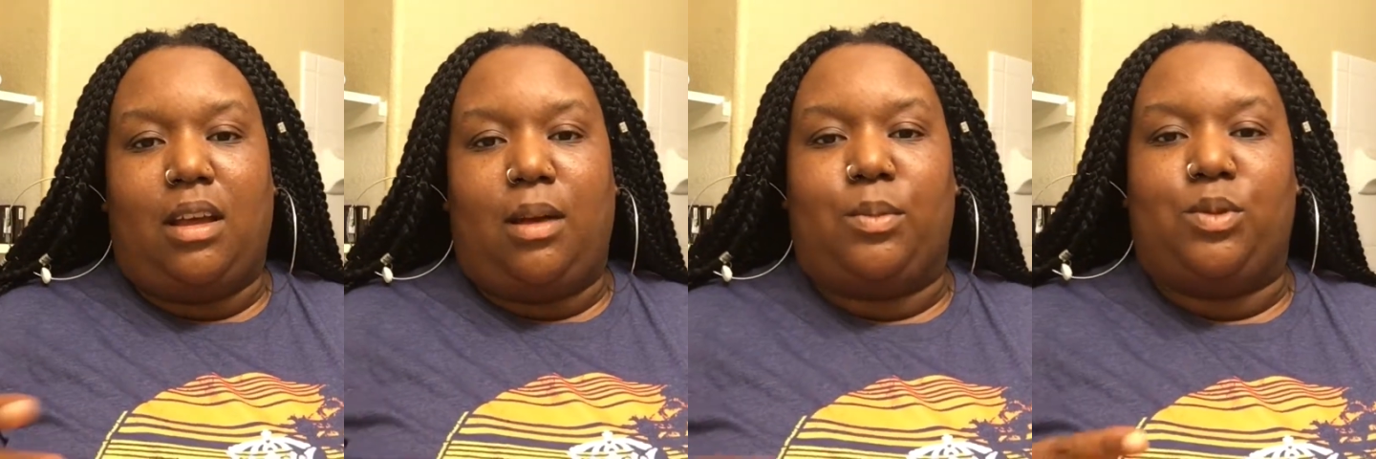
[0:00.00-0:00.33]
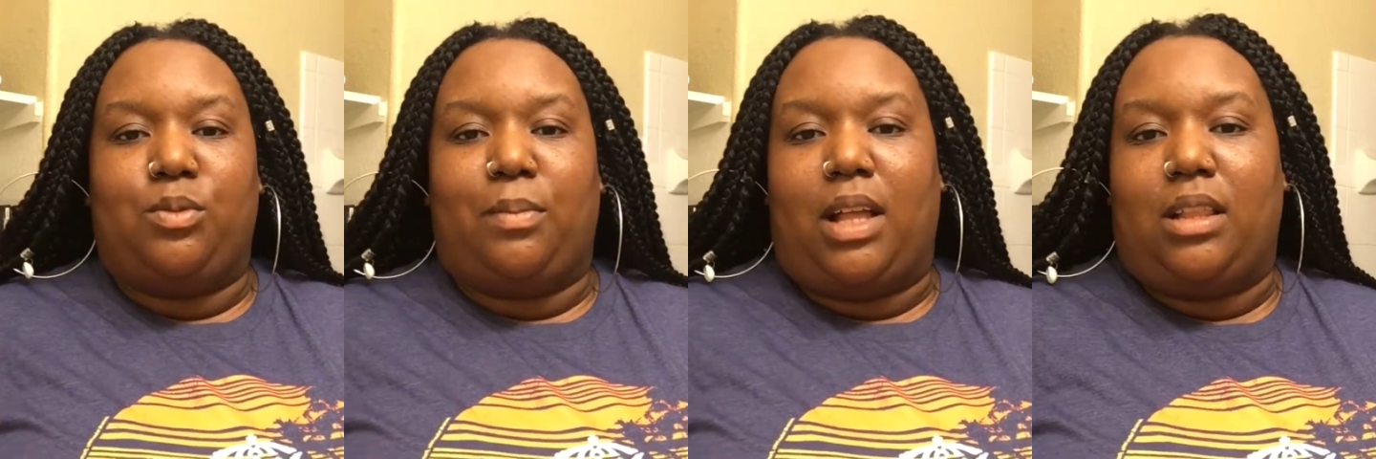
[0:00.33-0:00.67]
I'm gonna
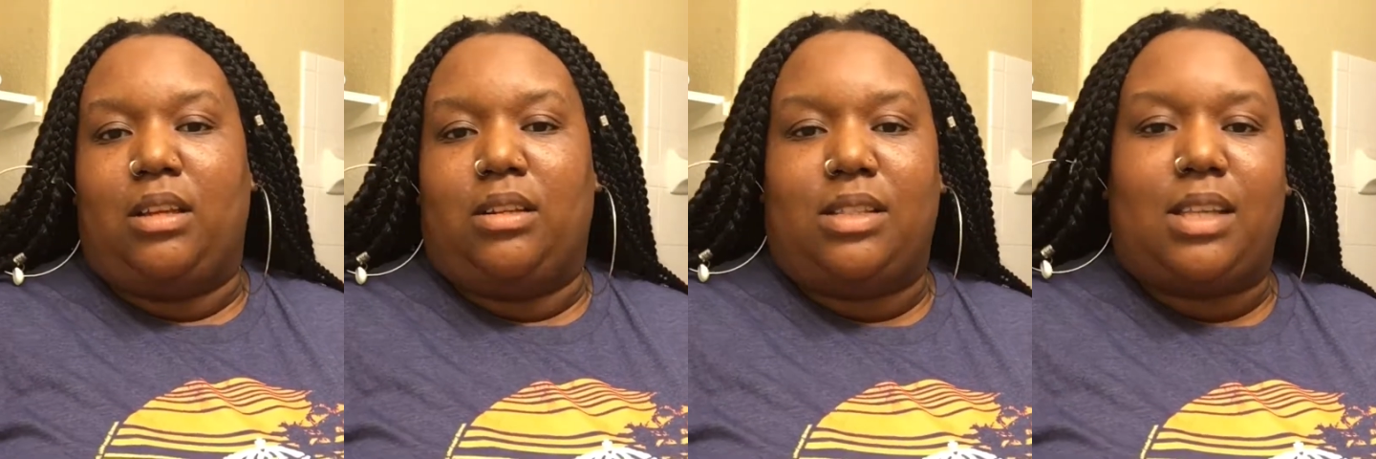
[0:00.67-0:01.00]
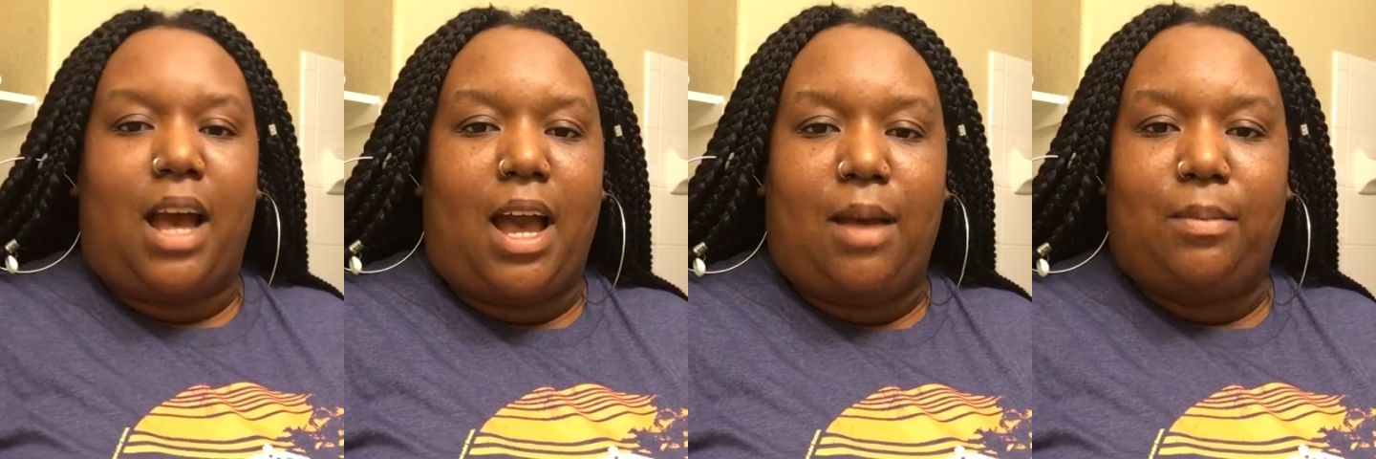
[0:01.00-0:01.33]
do my little
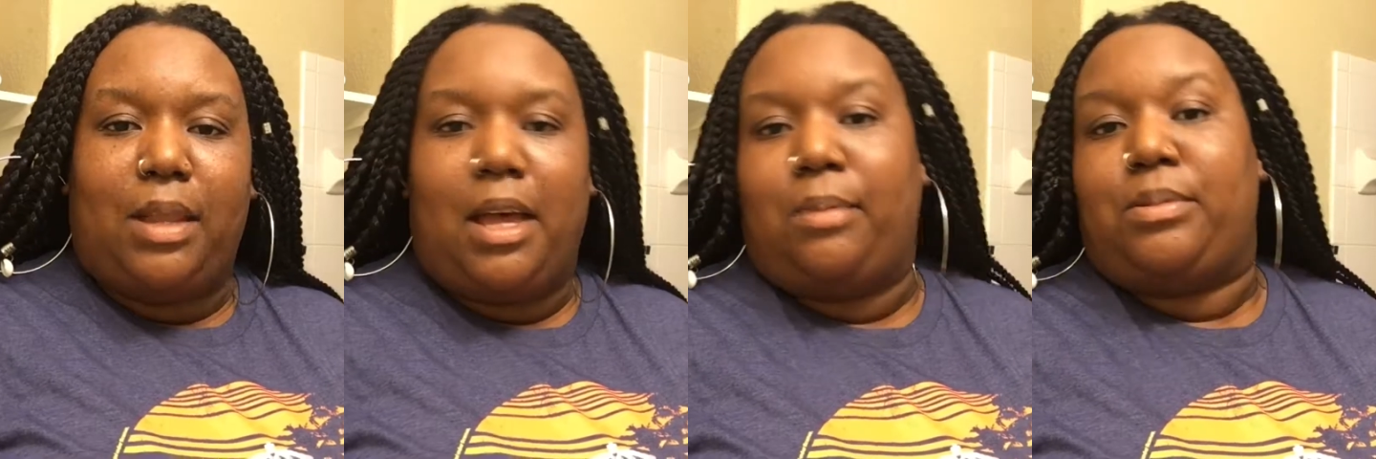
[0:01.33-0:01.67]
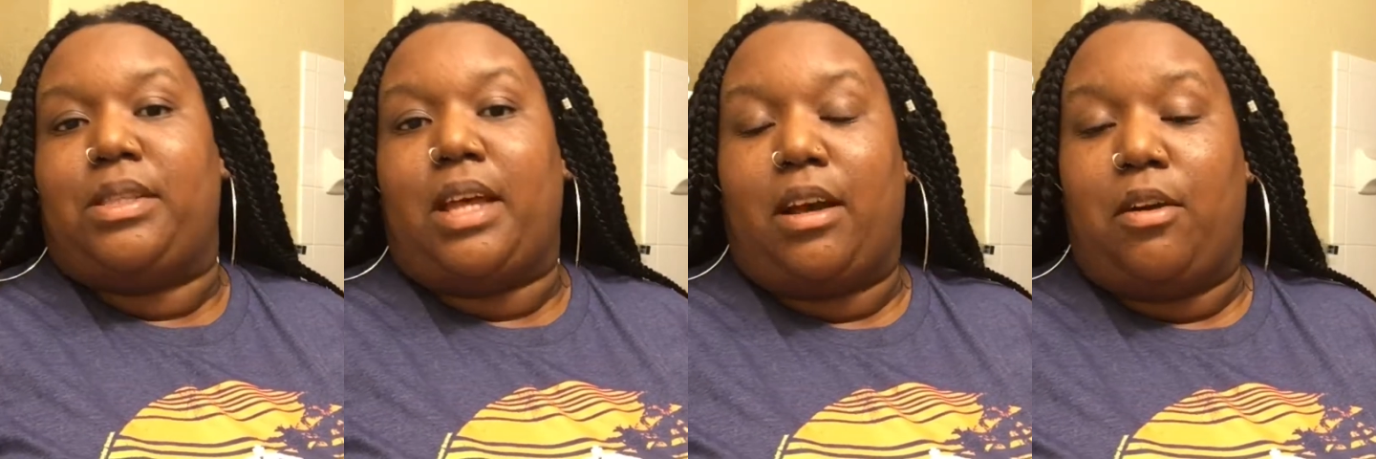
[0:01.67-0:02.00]
time
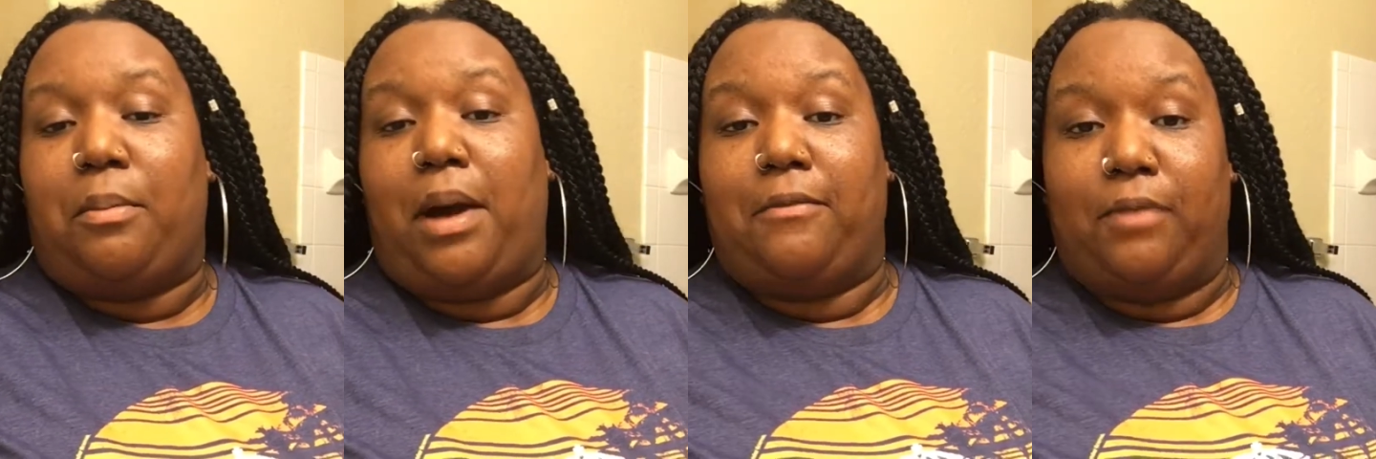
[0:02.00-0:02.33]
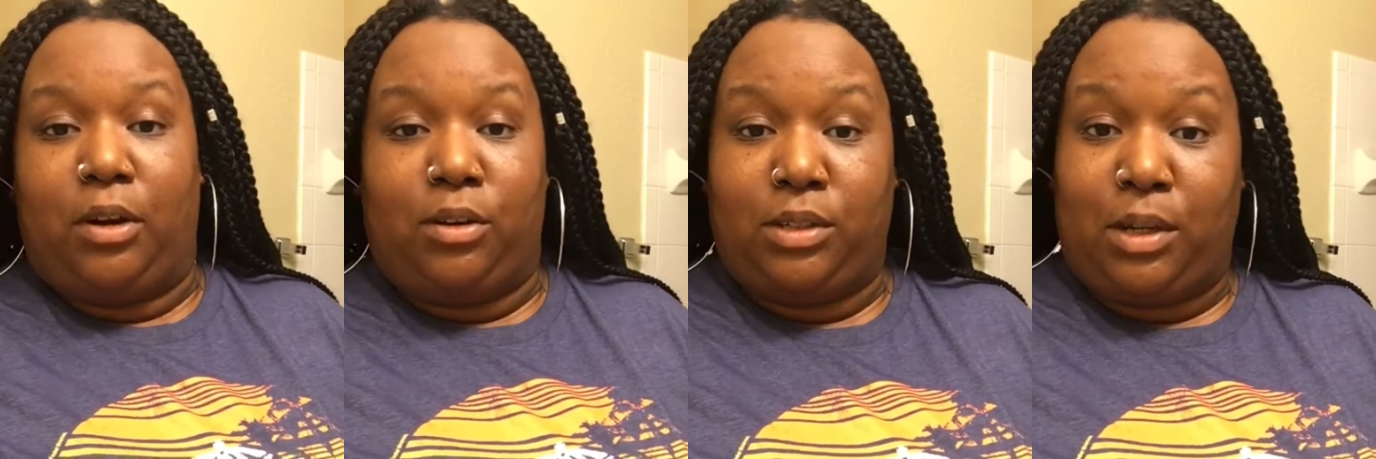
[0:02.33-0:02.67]
lapse thing on my
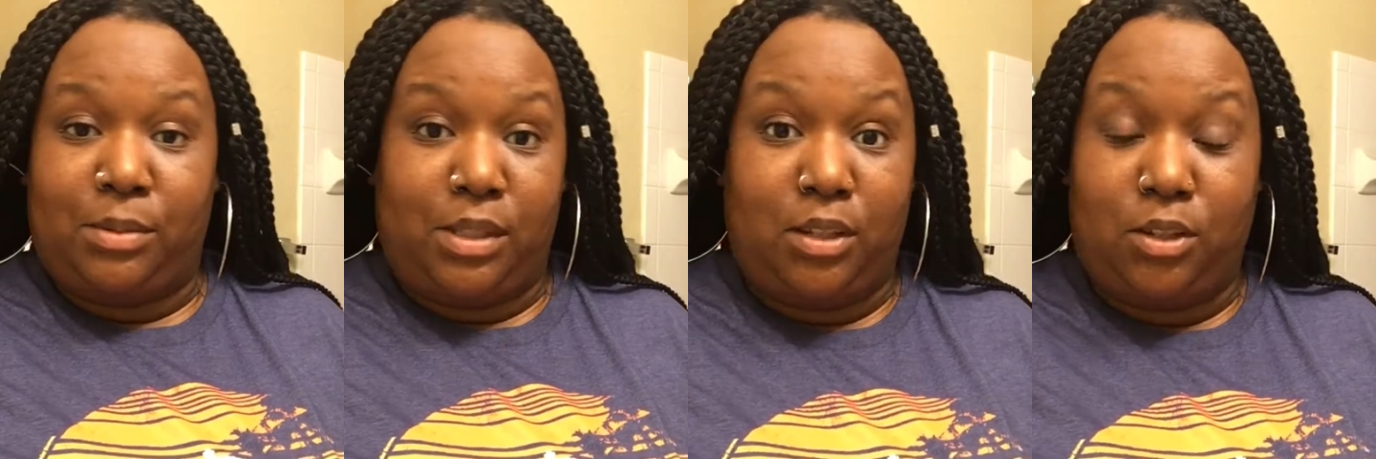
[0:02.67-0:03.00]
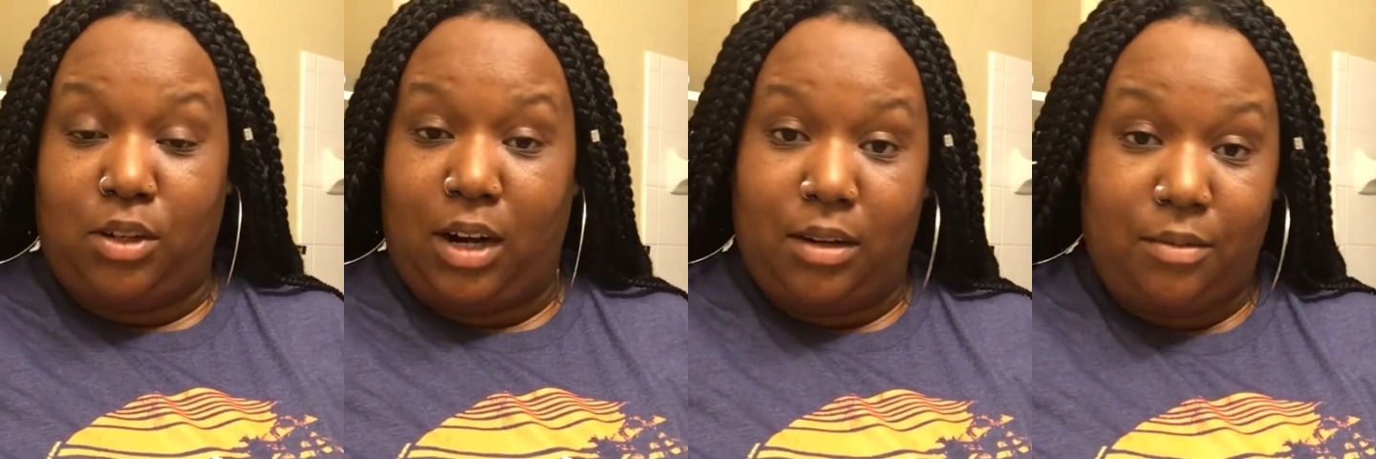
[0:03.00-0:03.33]
phone. I'm
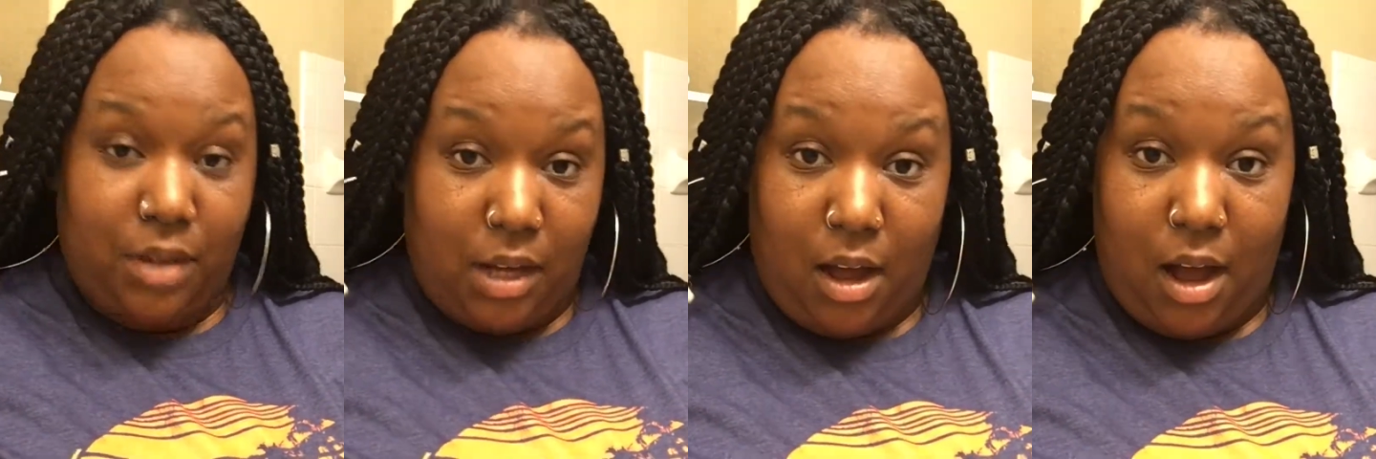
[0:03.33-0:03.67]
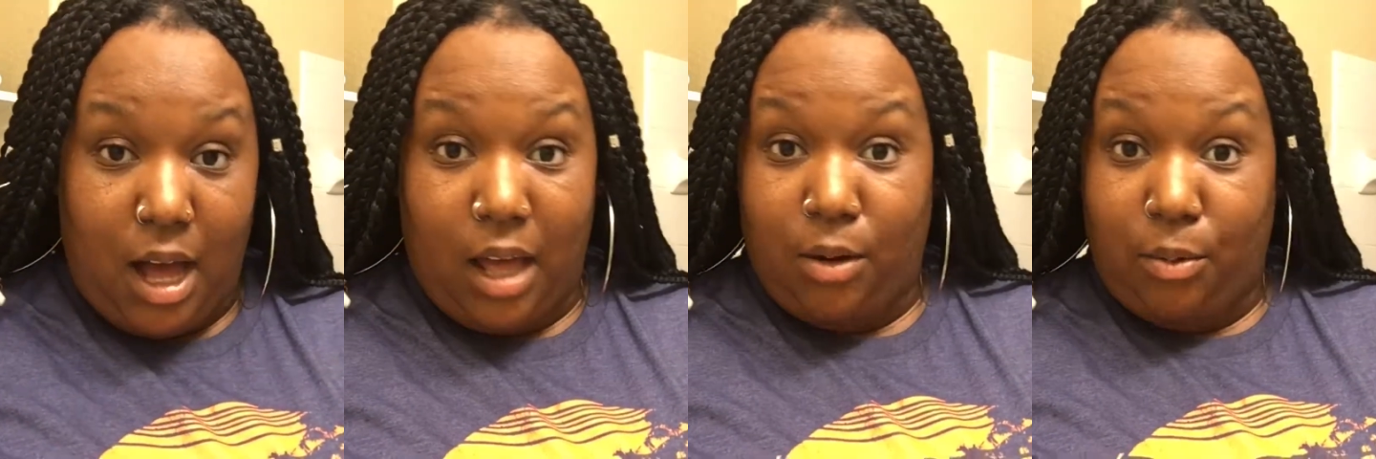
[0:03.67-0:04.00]
still trying to figure
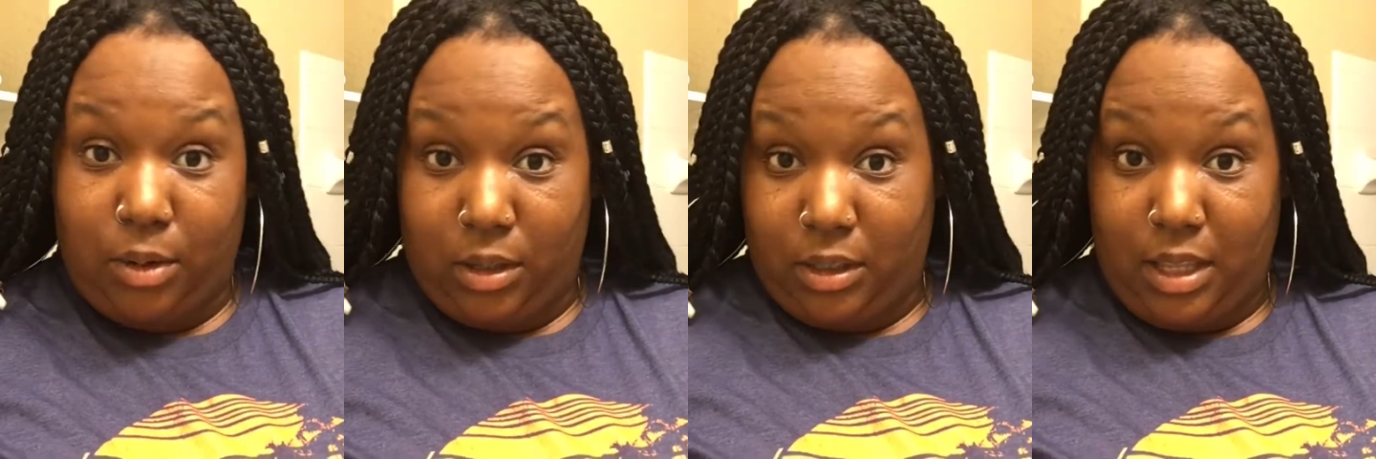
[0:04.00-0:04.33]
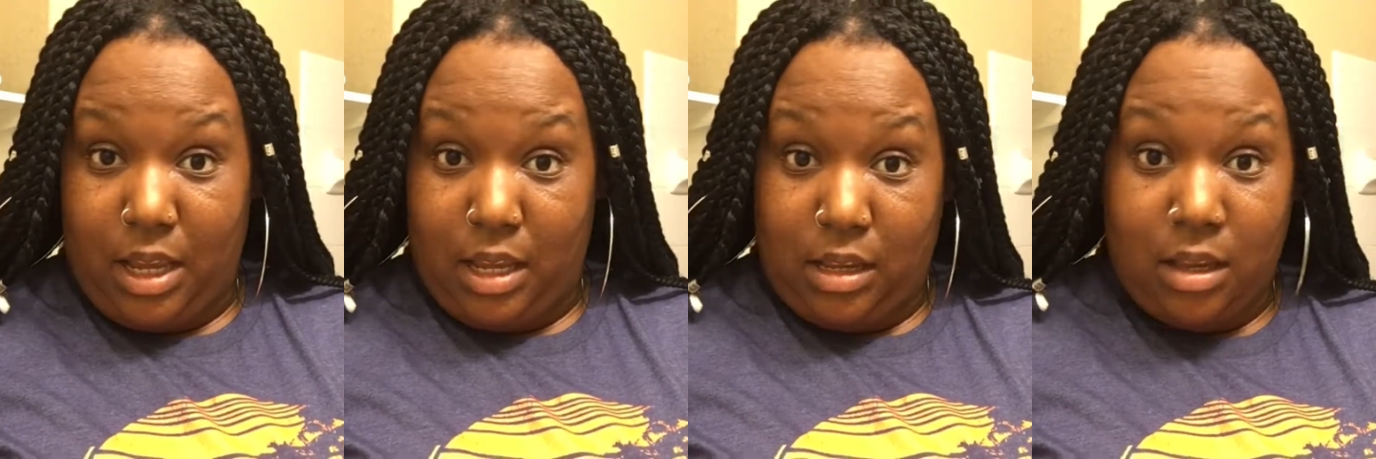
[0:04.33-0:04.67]
out how to work
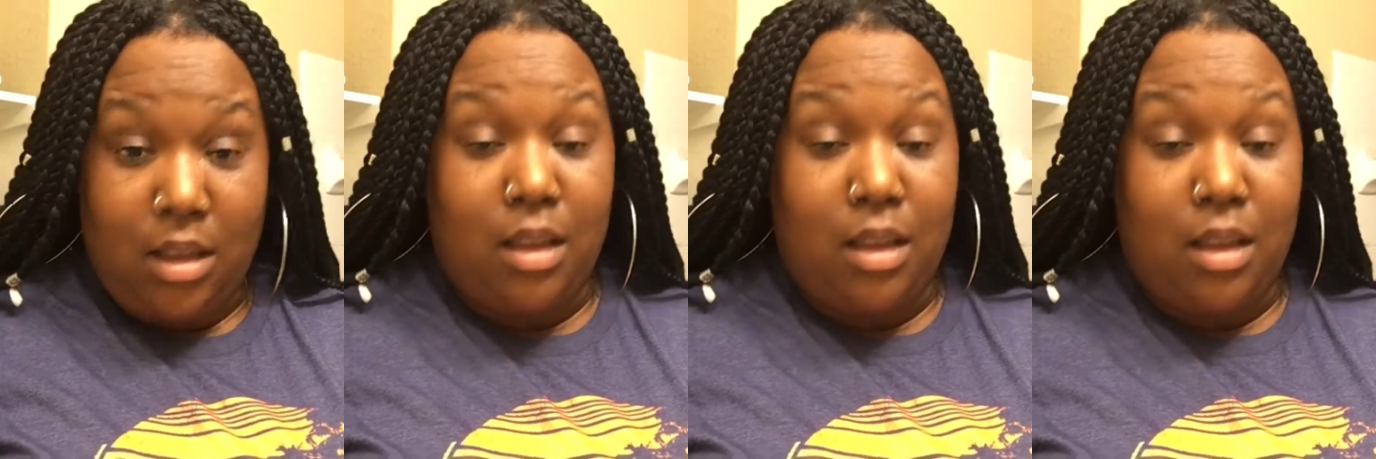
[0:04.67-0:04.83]
that.